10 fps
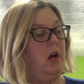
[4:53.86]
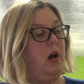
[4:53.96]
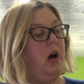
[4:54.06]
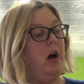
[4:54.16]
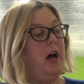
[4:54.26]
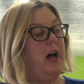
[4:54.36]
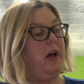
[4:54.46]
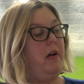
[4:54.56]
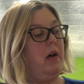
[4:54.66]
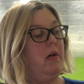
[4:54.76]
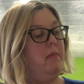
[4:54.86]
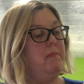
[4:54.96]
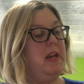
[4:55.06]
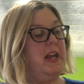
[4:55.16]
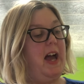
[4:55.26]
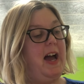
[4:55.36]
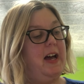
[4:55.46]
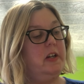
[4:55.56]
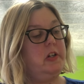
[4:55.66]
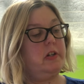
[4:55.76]
our minute
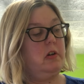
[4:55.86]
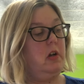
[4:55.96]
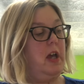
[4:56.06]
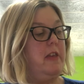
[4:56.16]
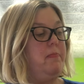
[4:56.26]
hand is